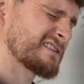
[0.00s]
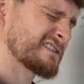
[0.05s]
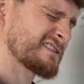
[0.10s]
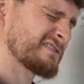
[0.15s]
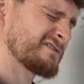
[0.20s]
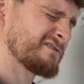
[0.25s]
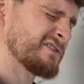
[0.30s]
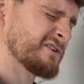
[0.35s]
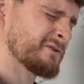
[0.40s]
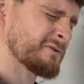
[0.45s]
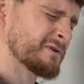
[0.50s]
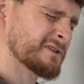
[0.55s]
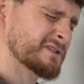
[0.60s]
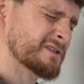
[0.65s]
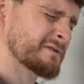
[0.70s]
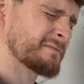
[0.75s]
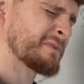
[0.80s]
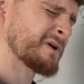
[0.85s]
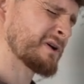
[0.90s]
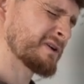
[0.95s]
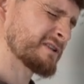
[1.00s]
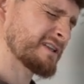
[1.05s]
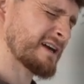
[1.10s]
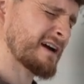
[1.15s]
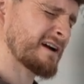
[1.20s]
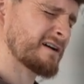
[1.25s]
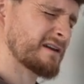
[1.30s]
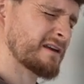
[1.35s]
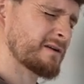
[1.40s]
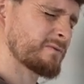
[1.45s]
the viewer to put
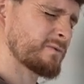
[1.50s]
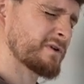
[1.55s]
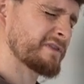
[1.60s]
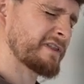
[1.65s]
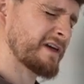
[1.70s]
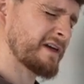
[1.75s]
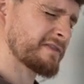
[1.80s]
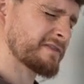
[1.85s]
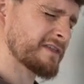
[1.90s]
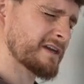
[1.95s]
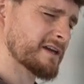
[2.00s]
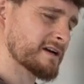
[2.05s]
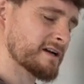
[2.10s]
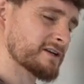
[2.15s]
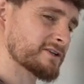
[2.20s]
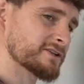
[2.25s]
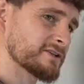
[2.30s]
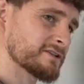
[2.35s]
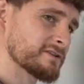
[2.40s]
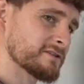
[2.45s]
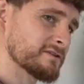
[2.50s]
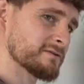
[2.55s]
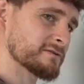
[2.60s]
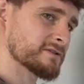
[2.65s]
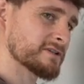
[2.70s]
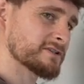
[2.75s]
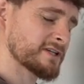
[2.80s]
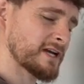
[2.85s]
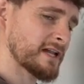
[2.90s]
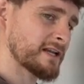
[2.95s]
down like what they think I should do
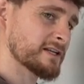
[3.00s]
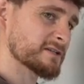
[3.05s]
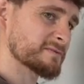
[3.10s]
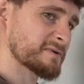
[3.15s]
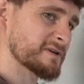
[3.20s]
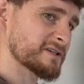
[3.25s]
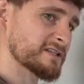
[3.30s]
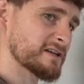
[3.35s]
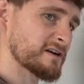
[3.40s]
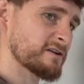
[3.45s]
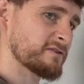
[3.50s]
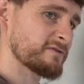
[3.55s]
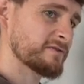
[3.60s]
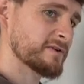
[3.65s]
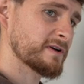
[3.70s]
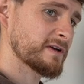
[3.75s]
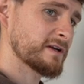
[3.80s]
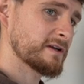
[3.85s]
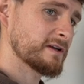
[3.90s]
to challenge myself.